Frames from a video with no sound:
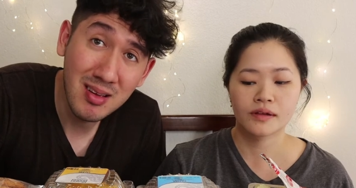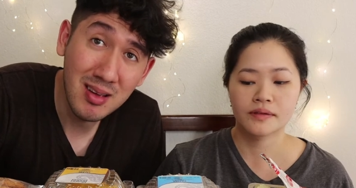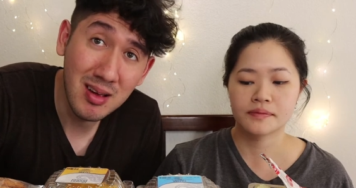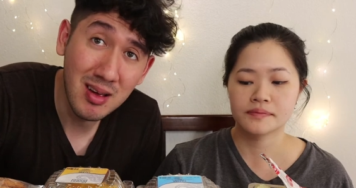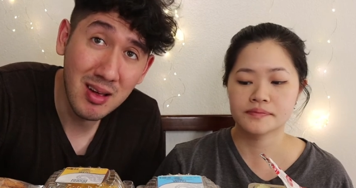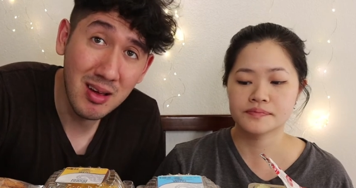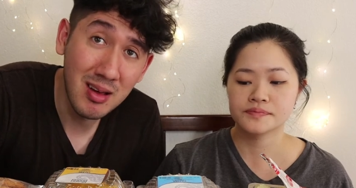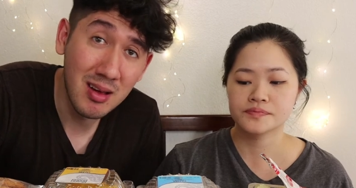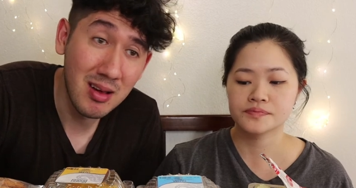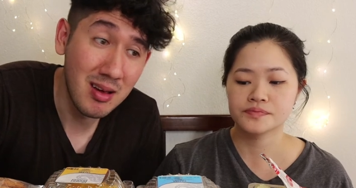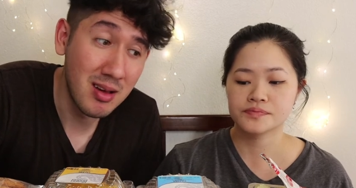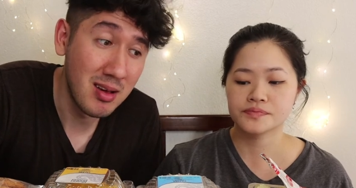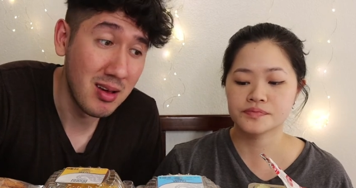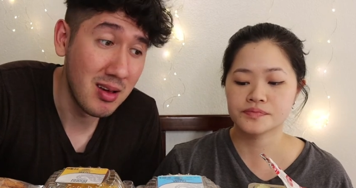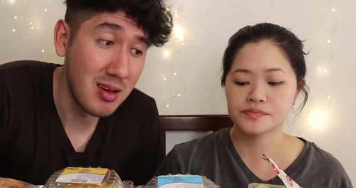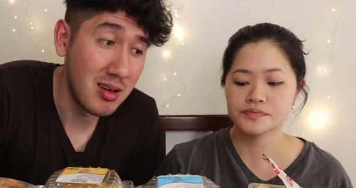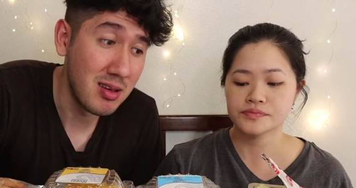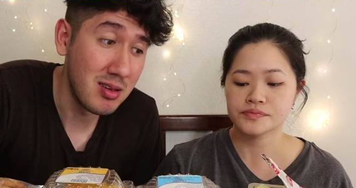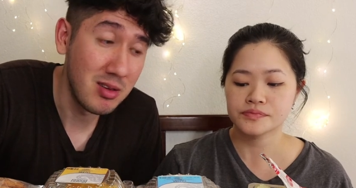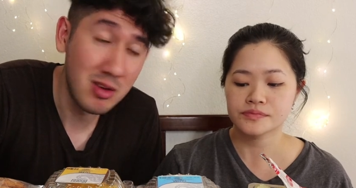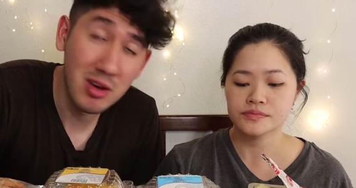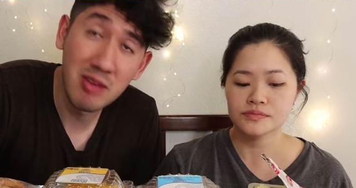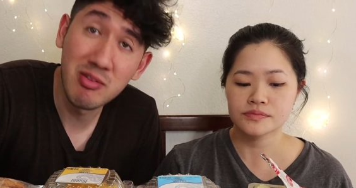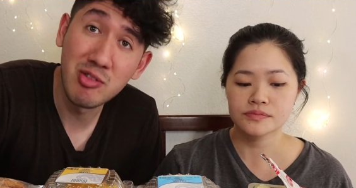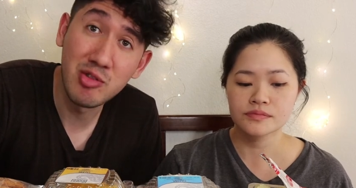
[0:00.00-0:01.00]
Speaker 1: Uh,
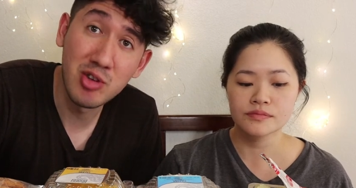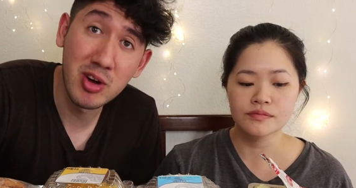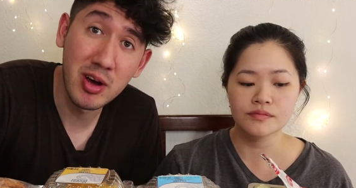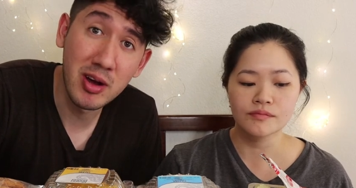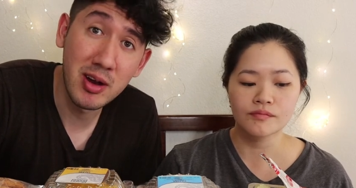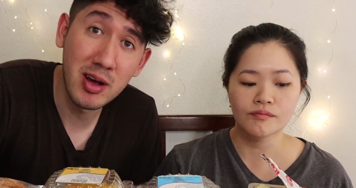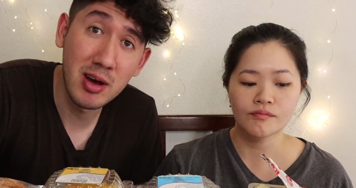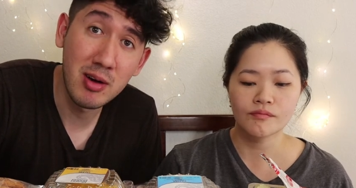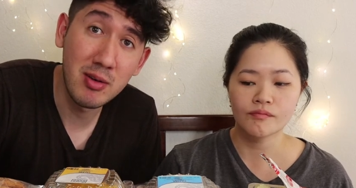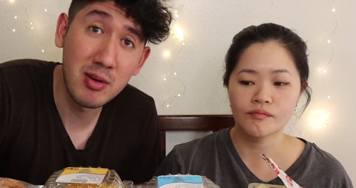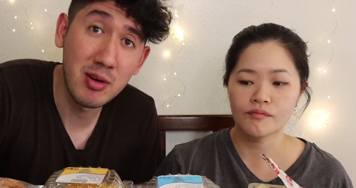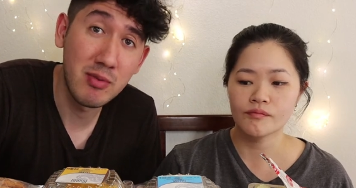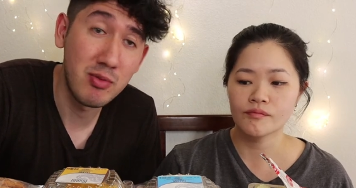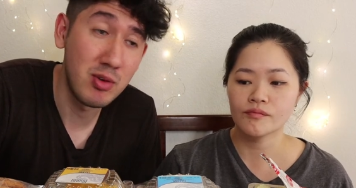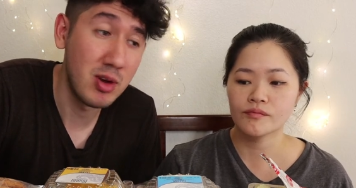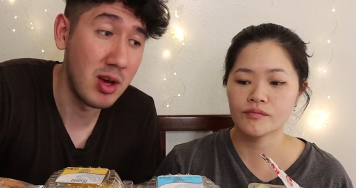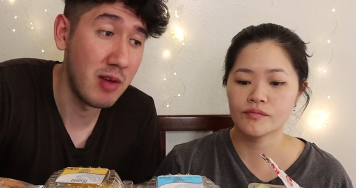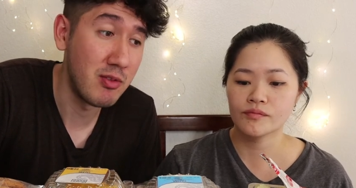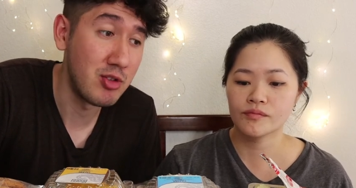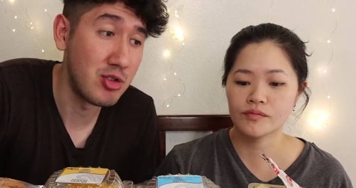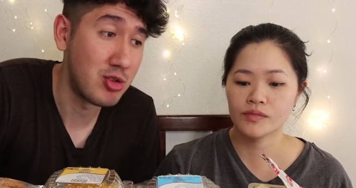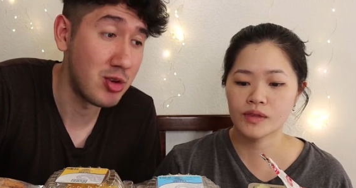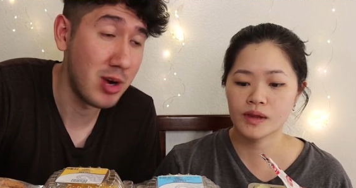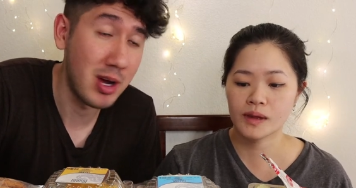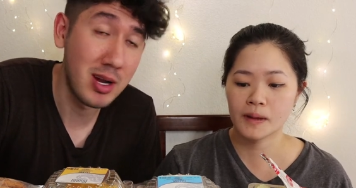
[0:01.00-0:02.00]
you have to try it out if you
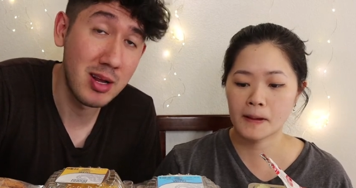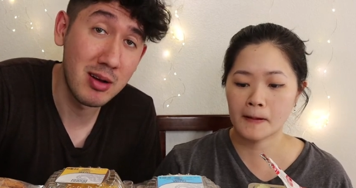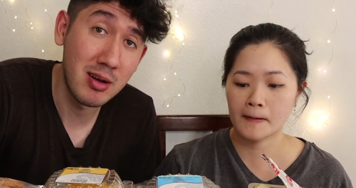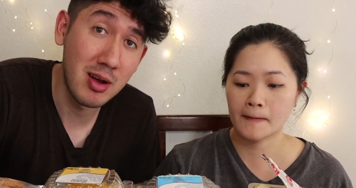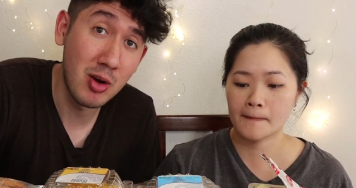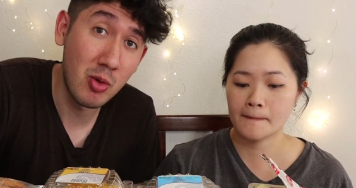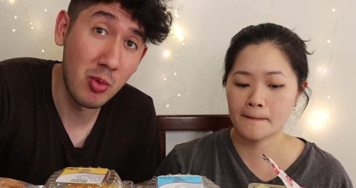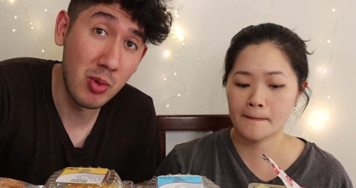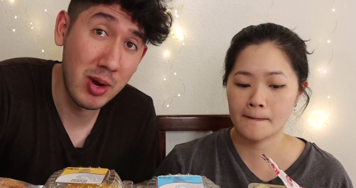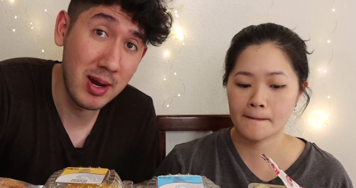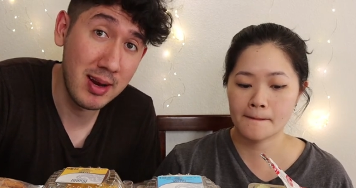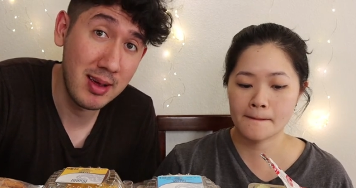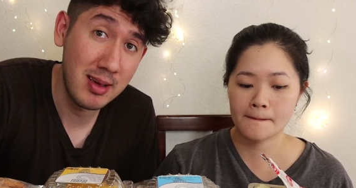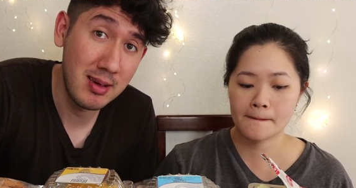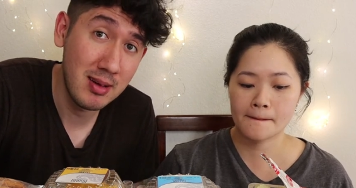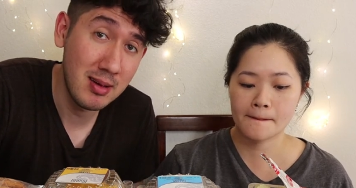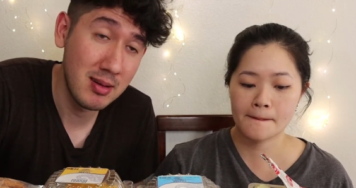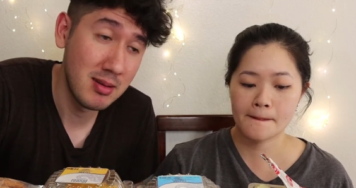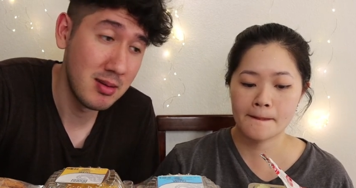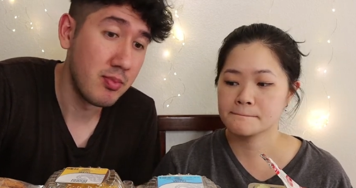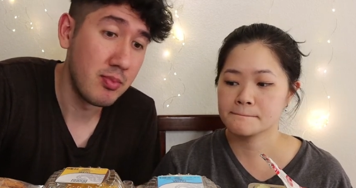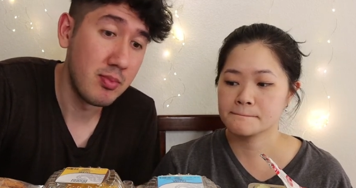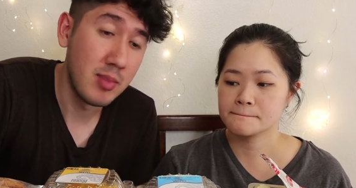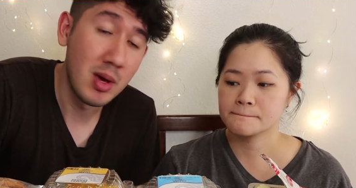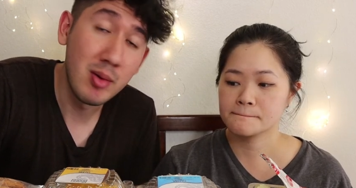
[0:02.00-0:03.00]
haven't tried it already.
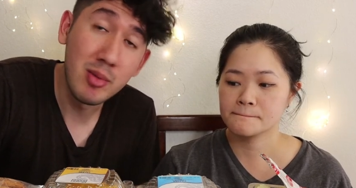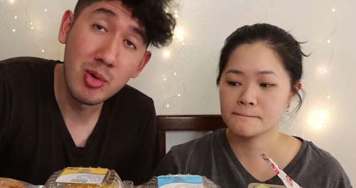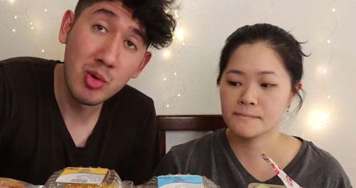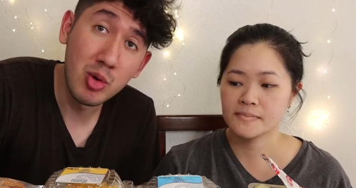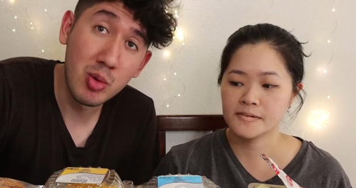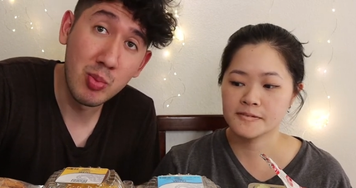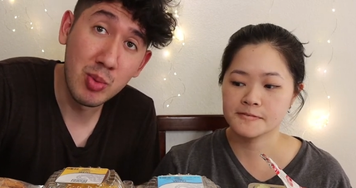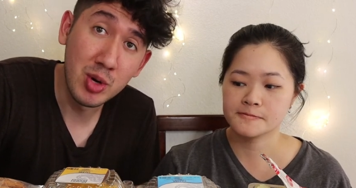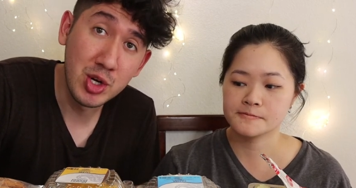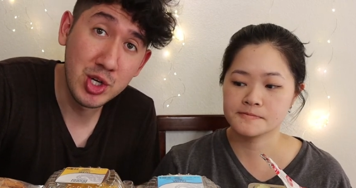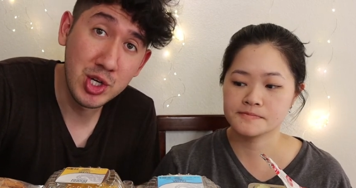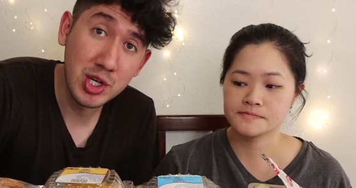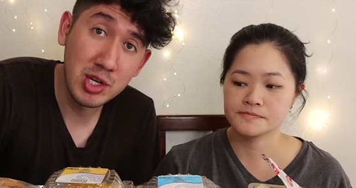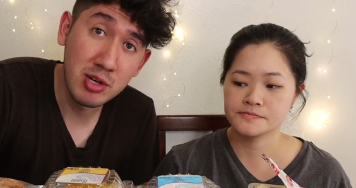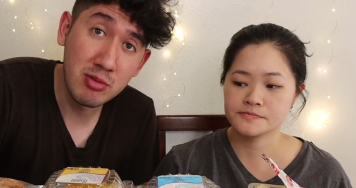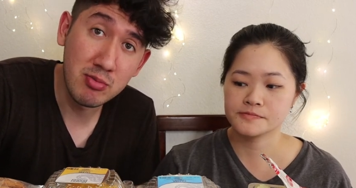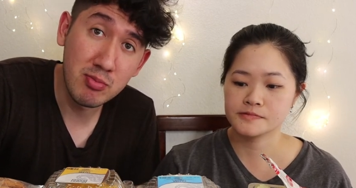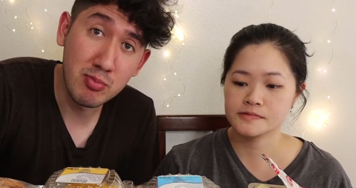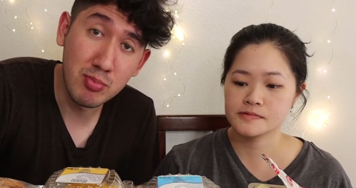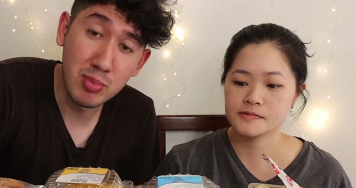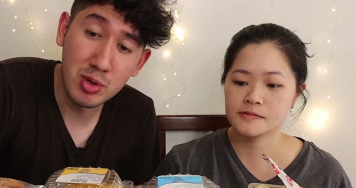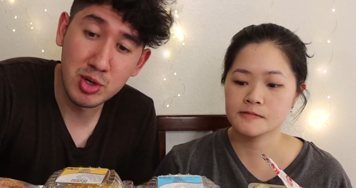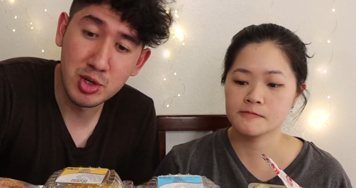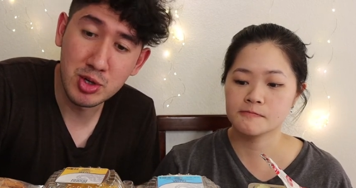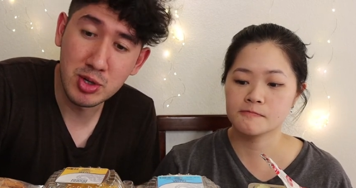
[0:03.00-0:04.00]
Maybe we're butchering,
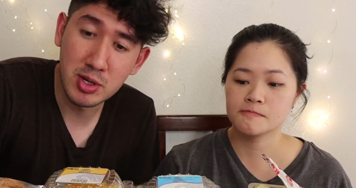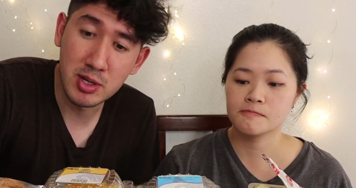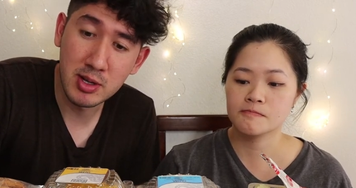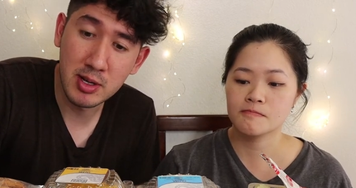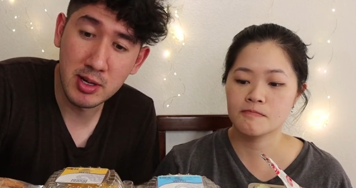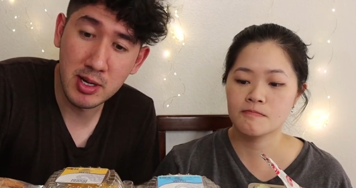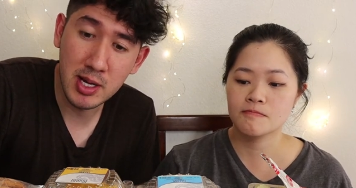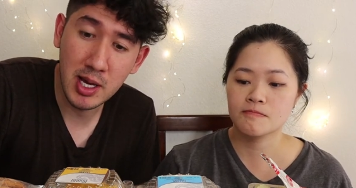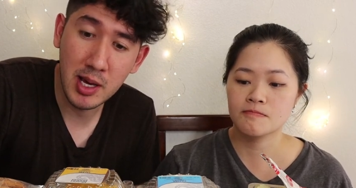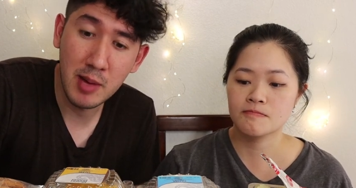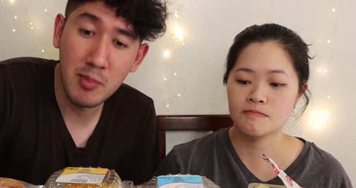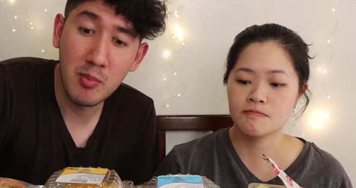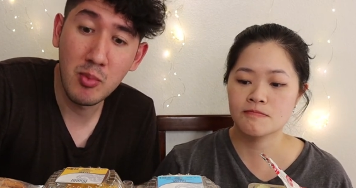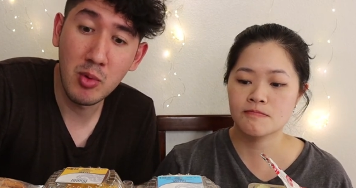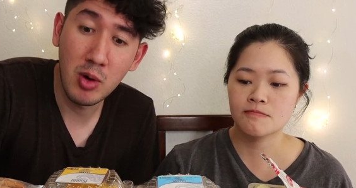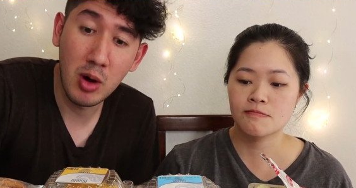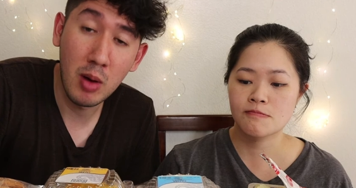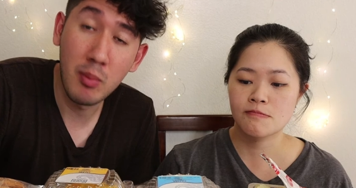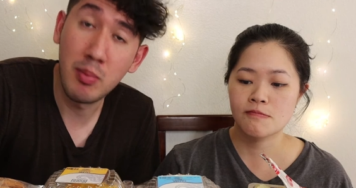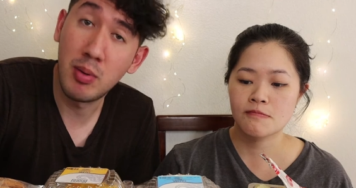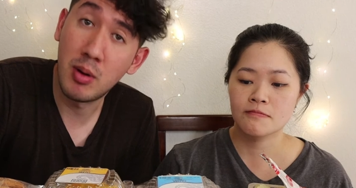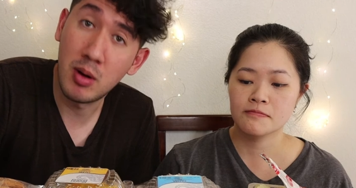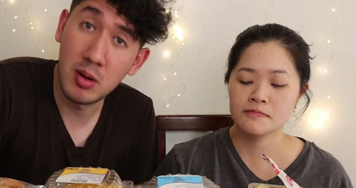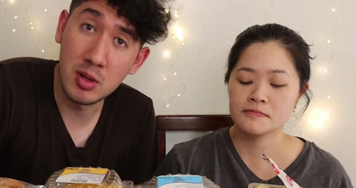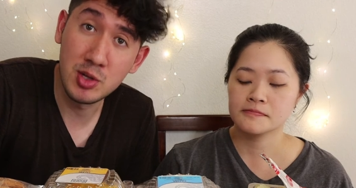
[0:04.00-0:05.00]
butchering the name.
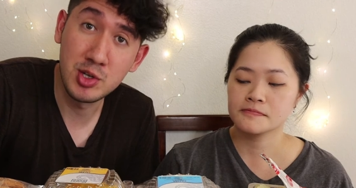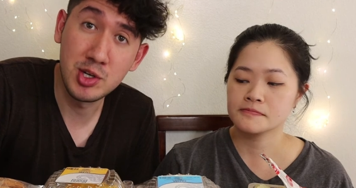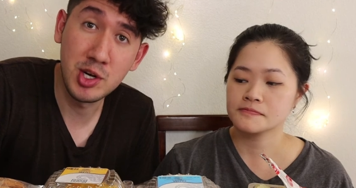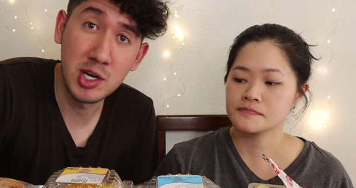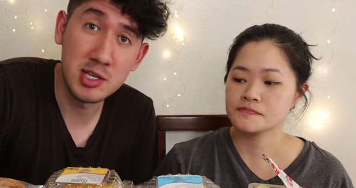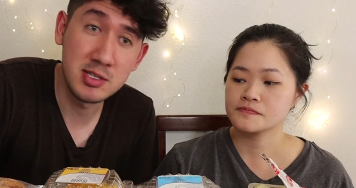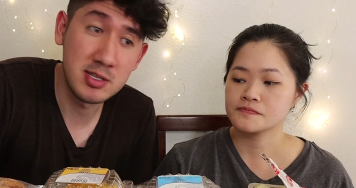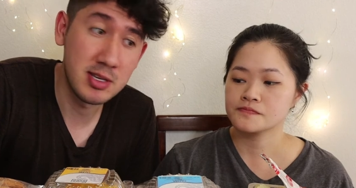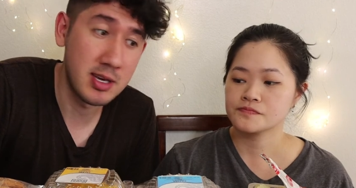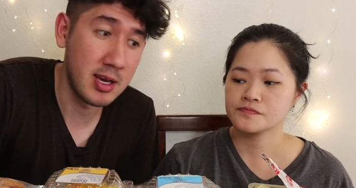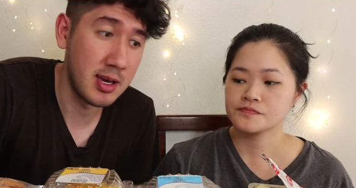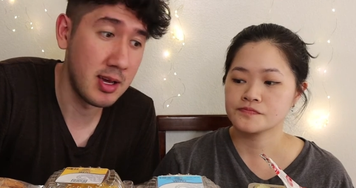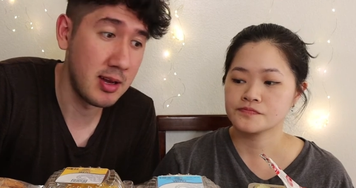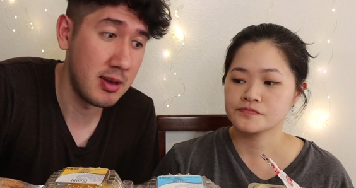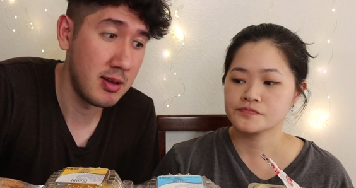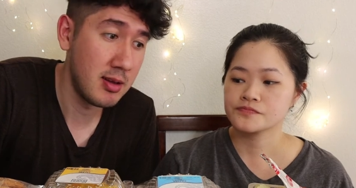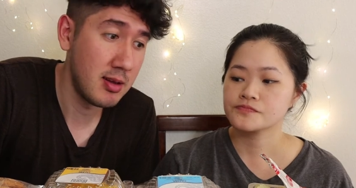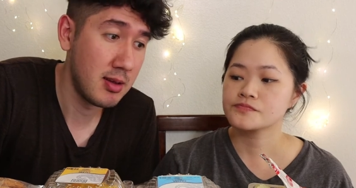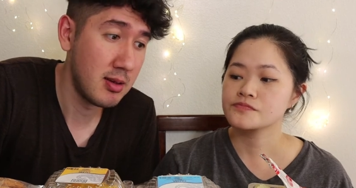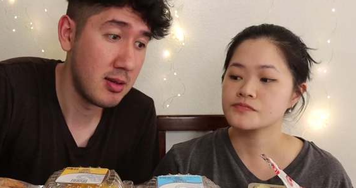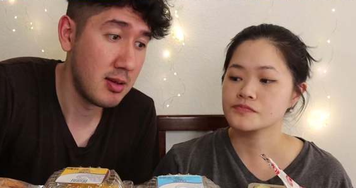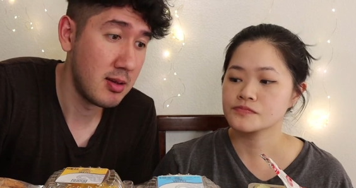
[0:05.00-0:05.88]
Apologize again.